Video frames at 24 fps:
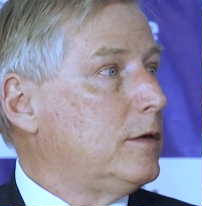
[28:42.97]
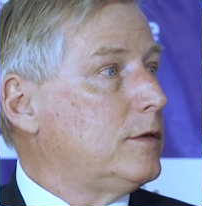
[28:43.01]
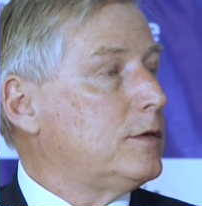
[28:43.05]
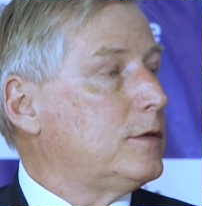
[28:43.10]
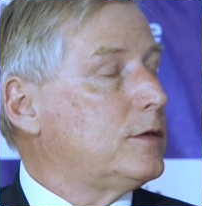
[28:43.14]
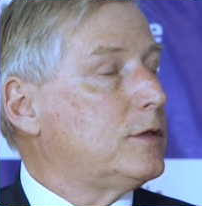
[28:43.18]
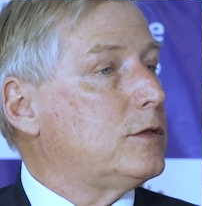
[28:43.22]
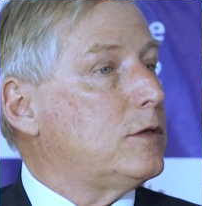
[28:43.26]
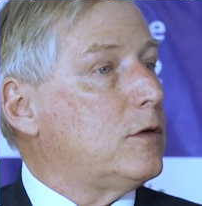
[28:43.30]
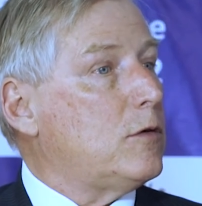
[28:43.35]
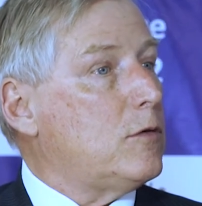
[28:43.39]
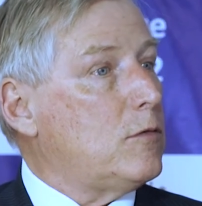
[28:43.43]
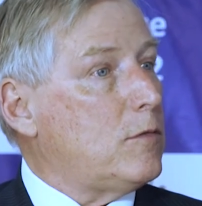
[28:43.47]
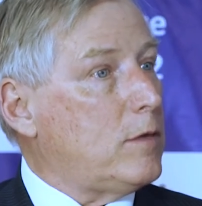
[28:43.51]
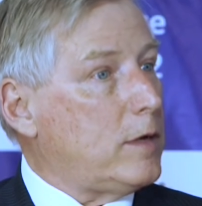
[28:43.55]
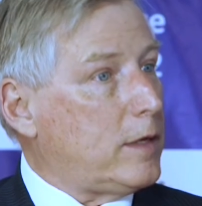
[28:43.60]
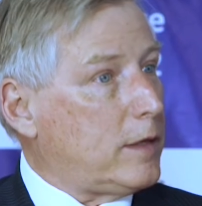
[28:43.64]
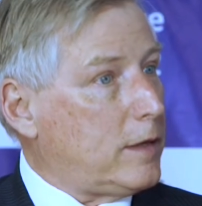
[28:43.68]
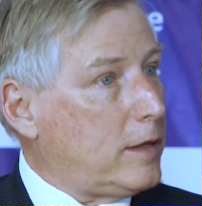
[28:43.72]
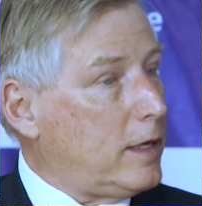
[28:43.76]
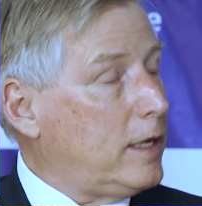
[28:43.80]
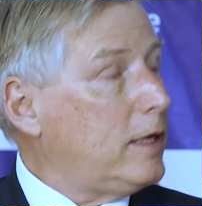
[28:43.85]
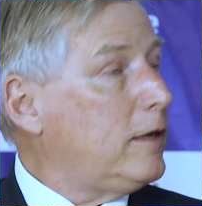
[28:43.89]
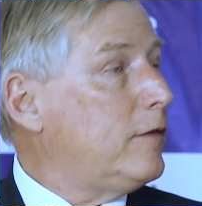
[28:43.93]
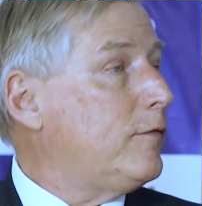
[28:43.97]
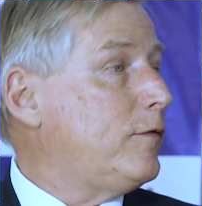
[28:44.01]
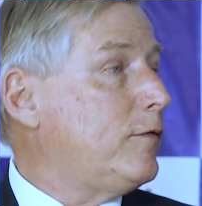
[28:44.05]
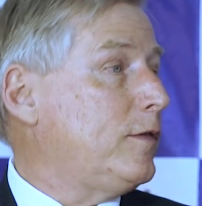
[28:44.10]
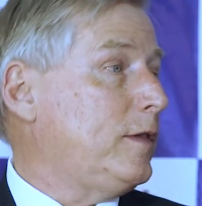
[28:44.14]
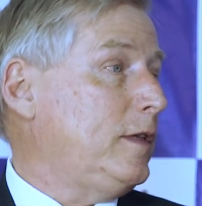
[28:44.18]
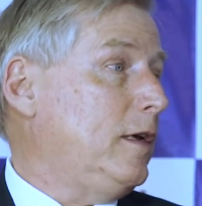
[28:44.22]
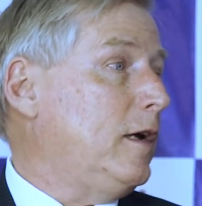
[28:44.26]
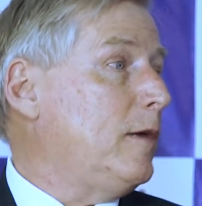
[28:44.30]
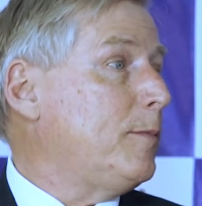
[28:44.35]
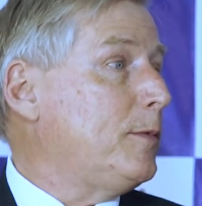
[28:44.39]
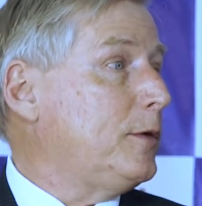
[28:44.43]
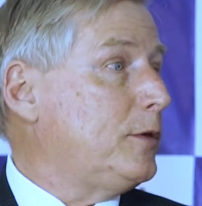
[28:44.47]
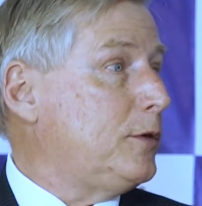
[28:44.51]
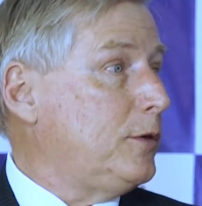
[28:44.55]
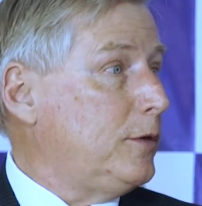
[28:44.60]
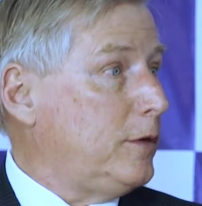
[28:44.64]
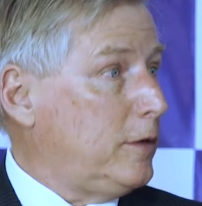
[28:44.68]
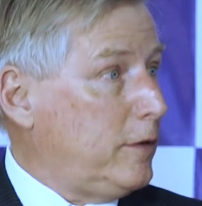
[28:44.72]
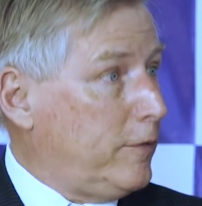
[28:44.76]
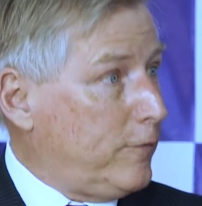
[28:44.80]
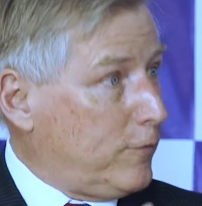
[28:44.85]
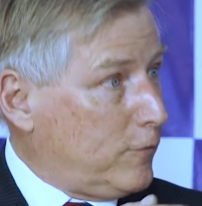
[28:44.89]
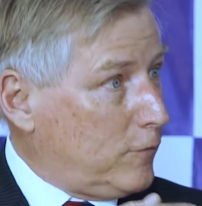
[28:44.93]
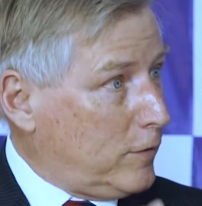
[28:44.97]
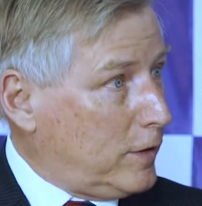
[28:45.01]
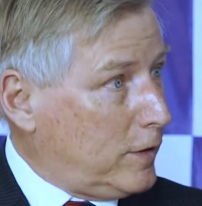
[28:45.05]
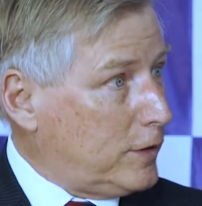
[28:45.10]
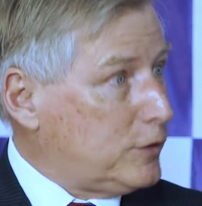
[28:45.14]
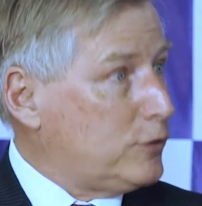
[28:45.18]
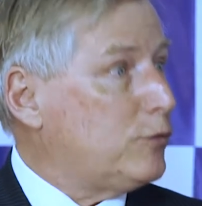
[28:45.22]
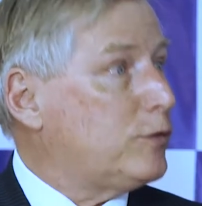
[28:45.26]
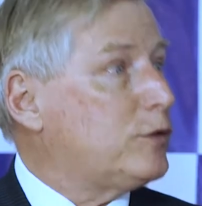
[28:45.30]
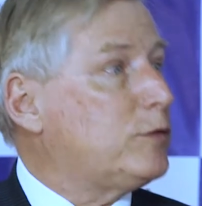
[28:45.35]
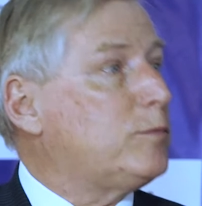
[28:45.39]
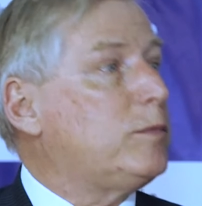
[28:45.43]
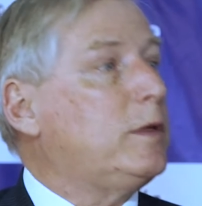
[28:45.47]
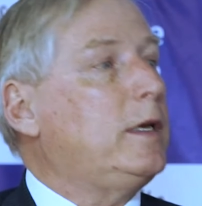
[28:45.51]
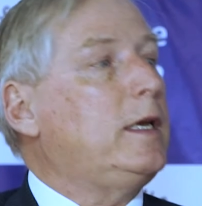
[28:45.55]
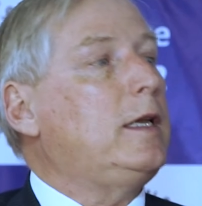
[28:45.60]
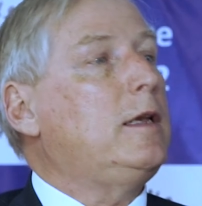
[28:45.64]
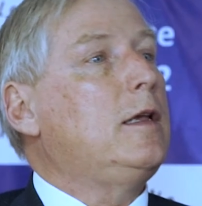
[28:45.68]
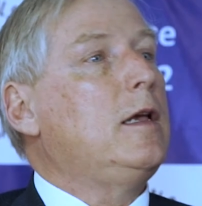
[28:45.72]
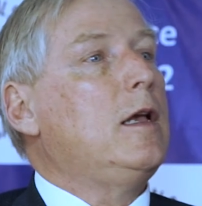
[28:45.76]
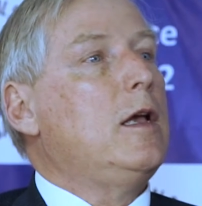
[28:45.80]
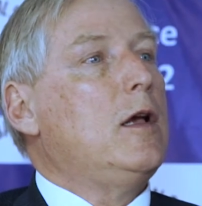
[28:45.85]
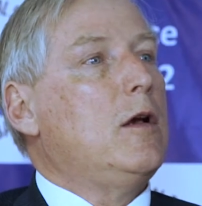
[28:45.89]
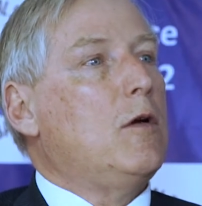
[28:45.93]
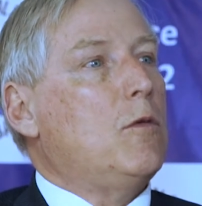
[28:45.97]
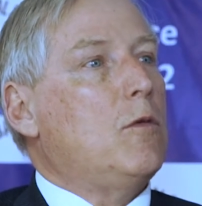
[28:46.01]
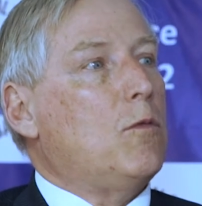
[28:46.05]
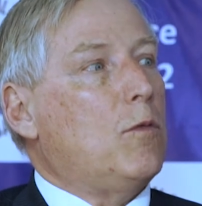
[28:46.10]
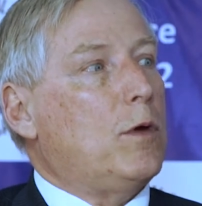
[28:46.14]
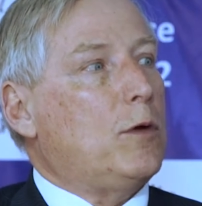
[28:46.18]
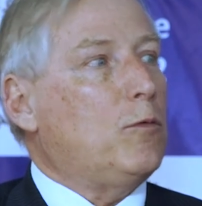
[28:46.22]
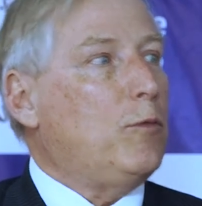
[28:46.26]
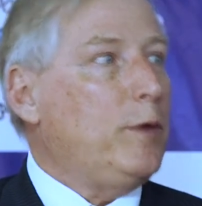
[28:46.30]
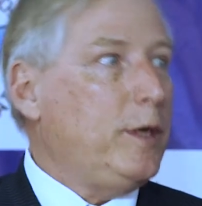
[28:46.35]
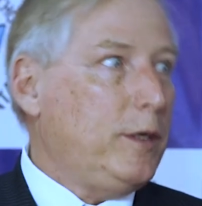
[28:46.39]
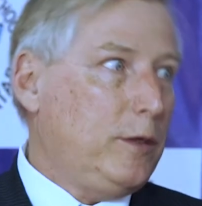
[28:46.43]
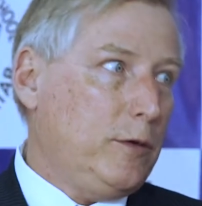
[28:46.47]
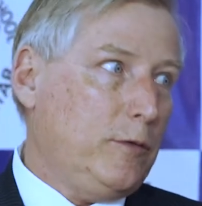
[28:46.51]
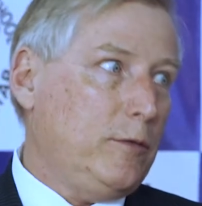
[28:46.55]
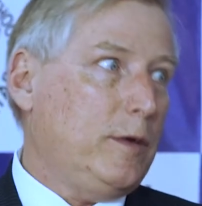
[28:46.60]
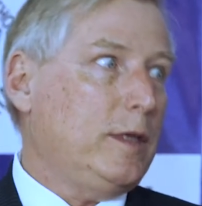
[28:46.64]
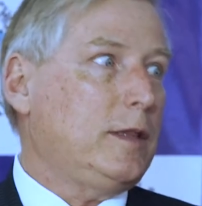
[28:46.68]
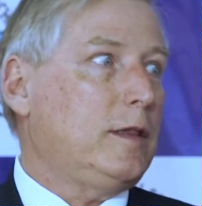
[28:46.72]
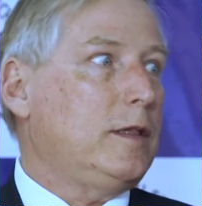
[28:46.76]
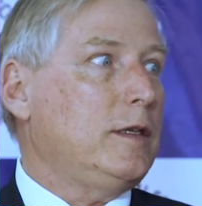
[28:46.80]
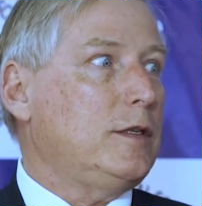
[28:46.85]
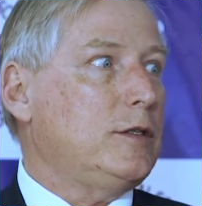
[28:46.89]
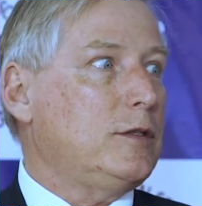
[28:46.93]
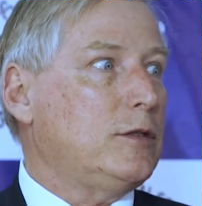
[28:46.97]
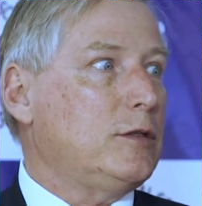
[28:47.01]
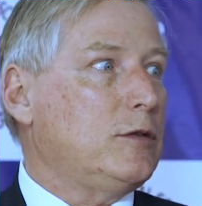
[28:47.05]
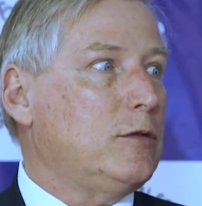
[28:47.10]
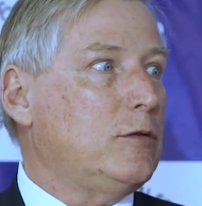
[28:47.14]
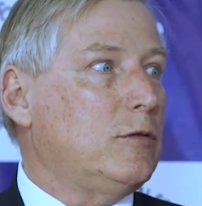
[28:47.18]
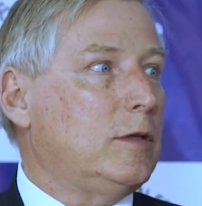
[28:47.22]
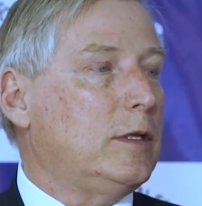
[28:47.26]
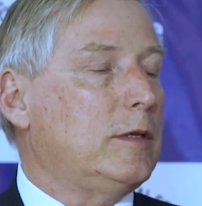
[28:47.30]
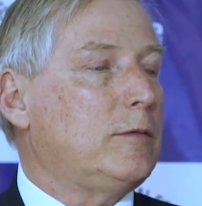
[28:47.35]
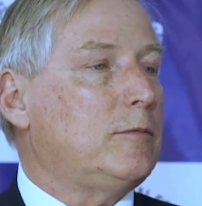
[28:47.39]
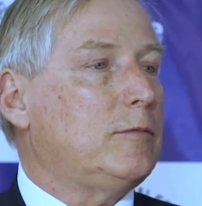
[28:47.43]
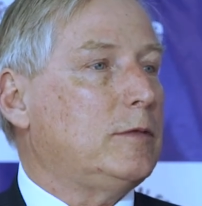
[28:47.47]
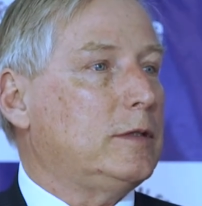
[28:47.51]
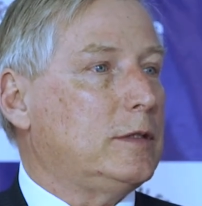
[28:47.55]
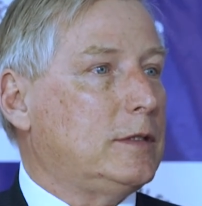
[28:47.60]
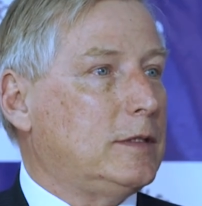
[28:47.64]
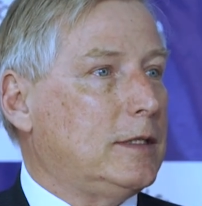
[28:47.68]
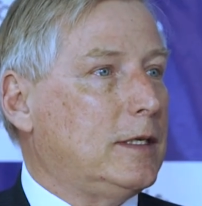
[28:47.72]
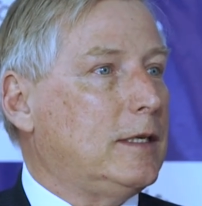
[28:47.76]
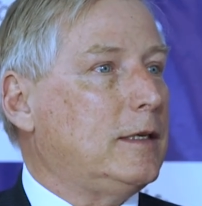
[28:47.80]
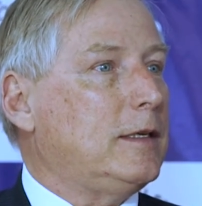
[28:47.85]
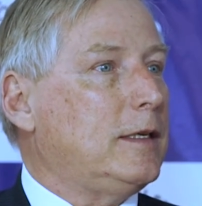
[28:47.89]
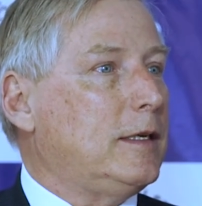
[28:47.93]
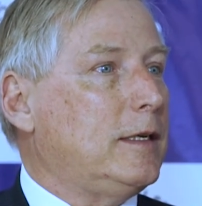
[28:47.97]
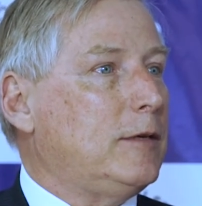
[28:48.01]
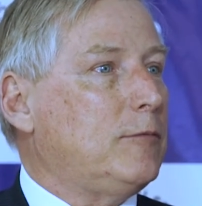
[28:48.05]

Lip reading: So thank you for the opportunity for us to explain what we do at this school. It was a